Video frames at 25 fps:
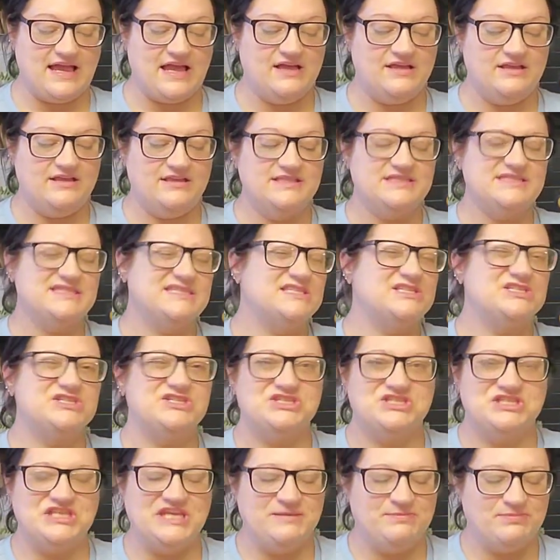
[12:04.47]
It's
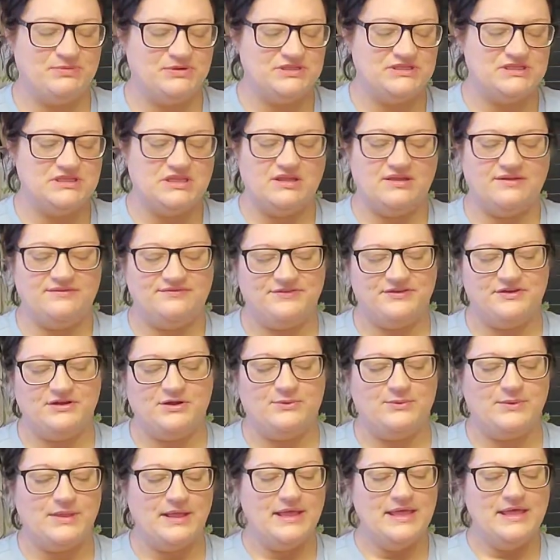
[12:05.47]
just cheaper stuff, you
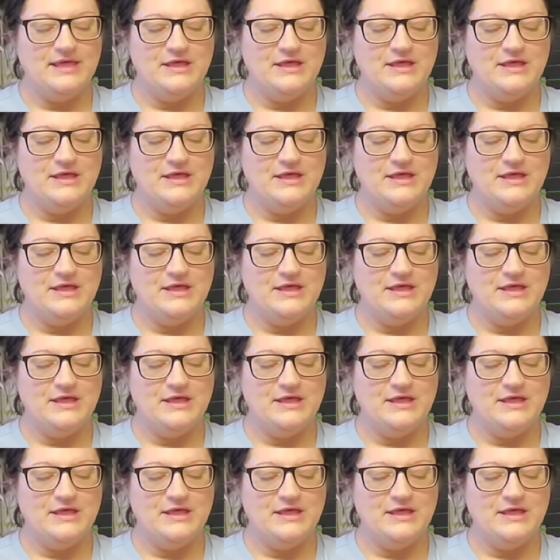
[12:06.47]
know,